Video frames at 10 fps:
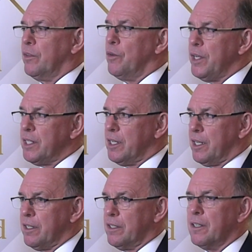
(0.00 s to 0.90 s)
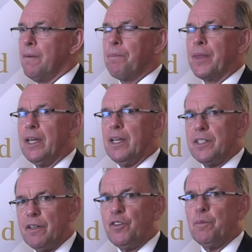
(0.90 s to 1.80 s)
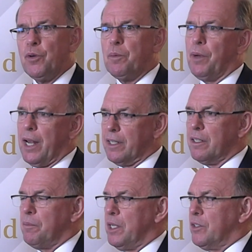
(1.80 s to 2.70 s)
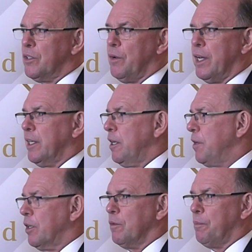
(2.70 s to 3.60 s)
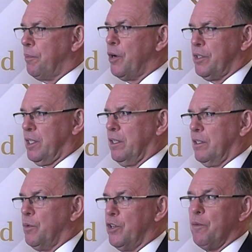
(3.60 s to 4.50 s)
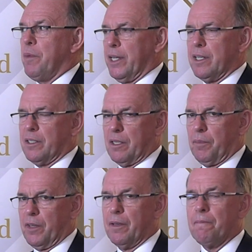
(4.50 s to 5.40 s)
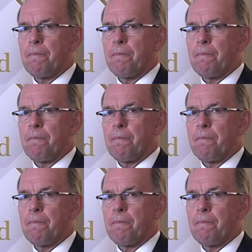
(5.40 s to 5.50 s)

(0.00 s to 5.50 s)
And the reason is if you put platinum into a chemical process where you're making something,